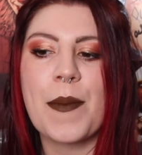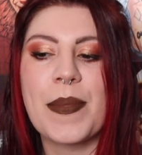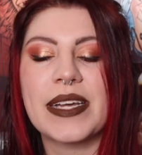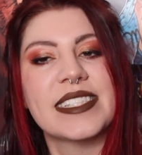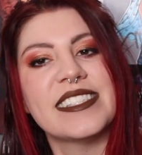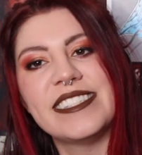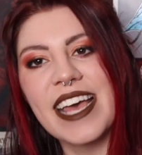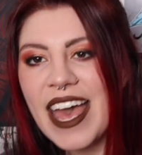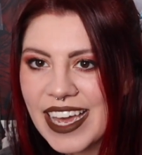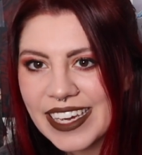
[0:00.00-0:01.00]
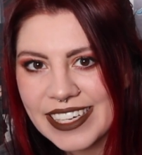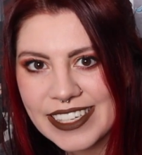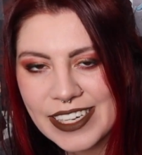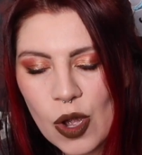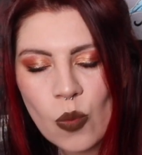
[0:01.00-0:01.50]
But
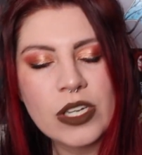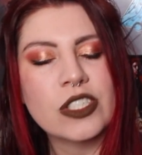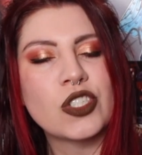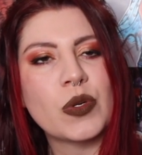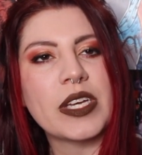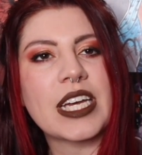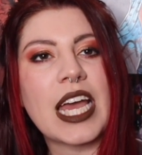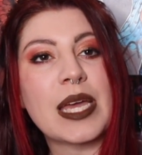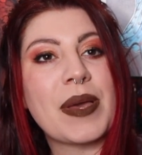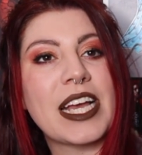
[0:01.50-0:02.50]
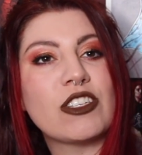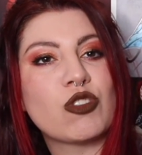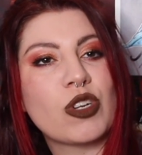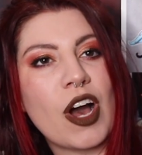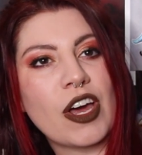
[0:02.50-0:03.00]
today we are doing a
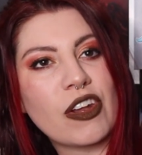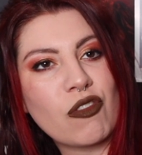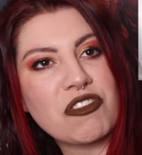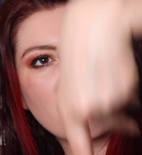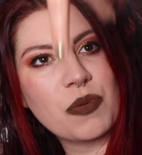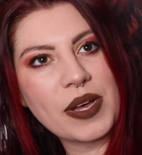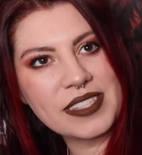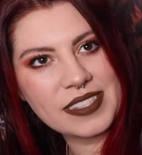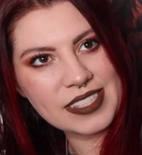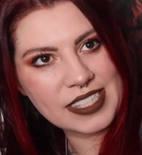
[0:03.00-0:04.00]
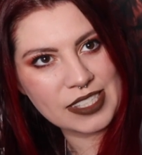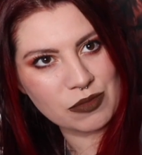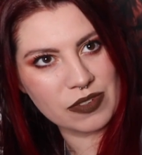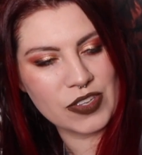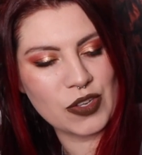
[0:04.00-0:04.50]
Patreon requested
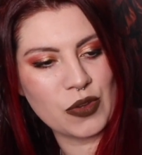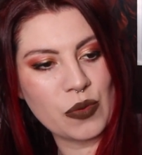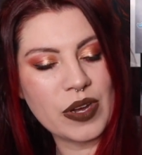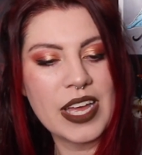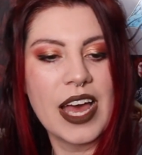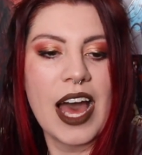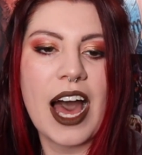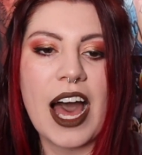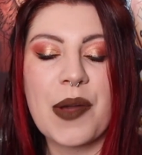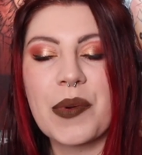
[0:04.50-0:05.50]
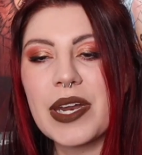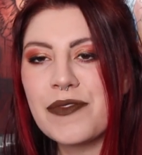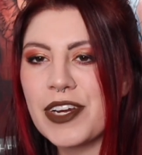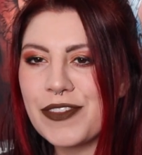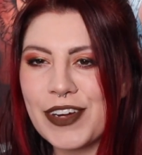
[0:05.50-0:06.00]
review and one I'm
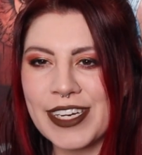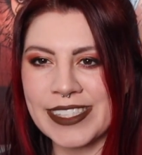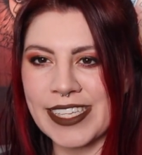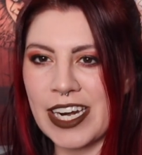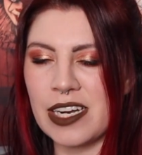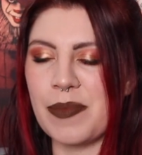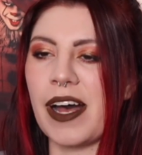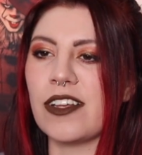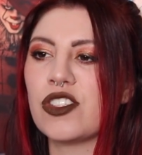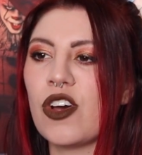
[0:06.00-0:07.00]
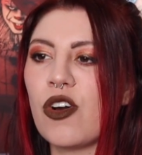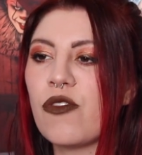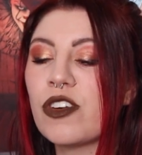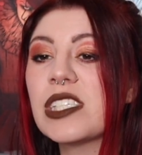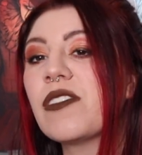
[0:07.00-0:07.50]
very, very excited about. So
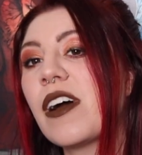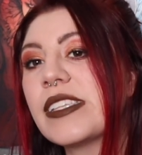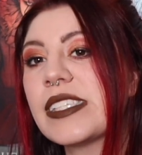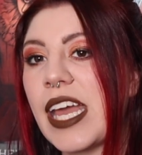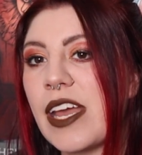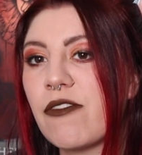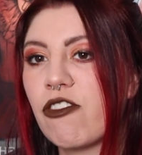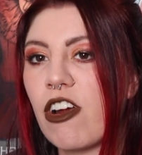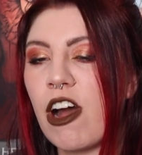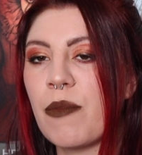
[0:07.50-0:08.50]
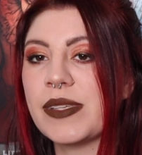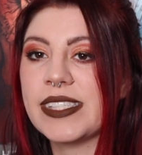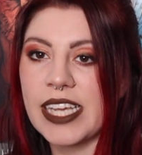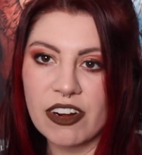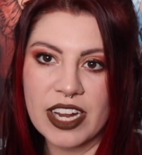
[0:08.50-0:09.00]
first of all, this came from
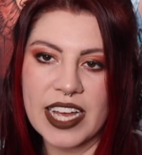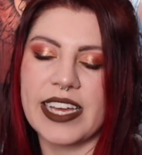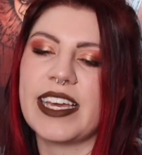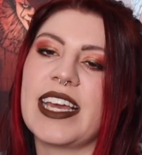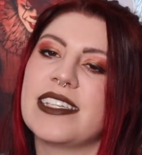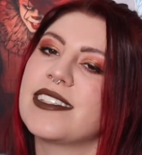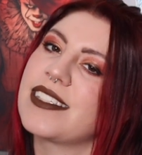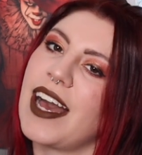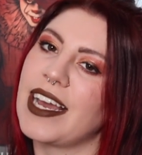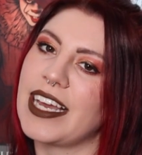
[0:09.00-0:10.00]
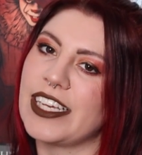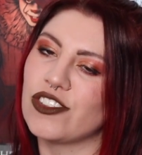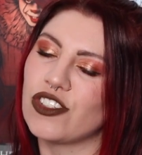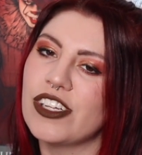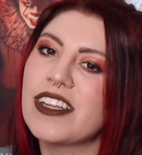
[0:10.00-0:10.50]
Sarah, aka Sky
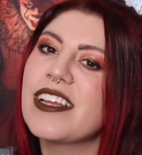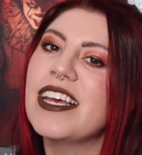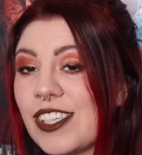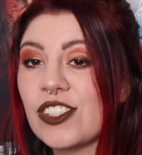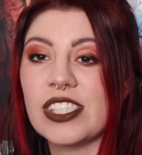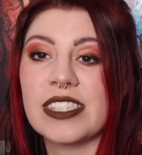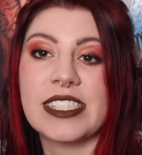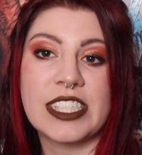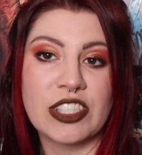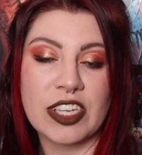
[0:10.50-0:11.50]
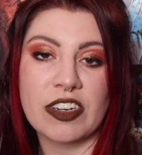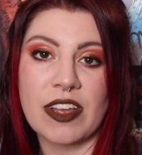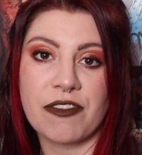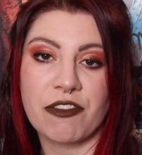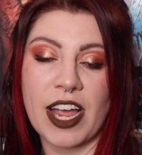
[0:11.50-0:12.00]
Angel. She is a dear
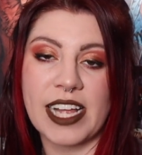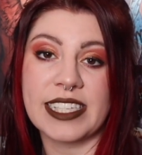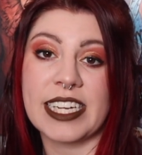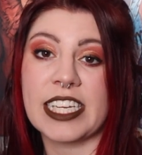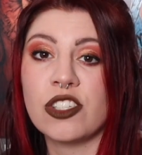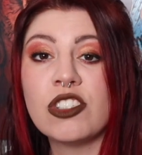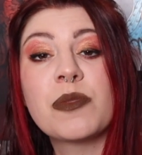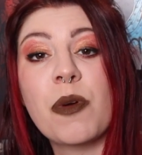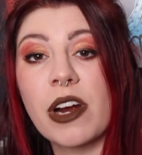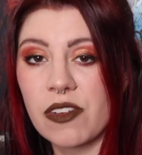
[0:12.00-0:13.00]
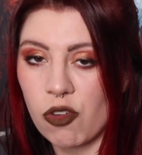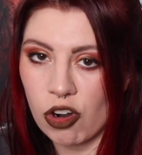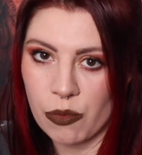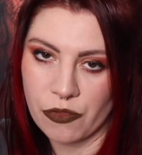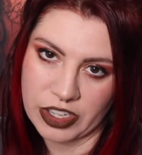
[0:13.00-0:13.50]
internet friend and a huge part of
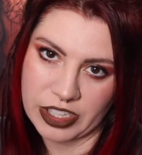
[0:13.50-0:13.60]
Horror Movie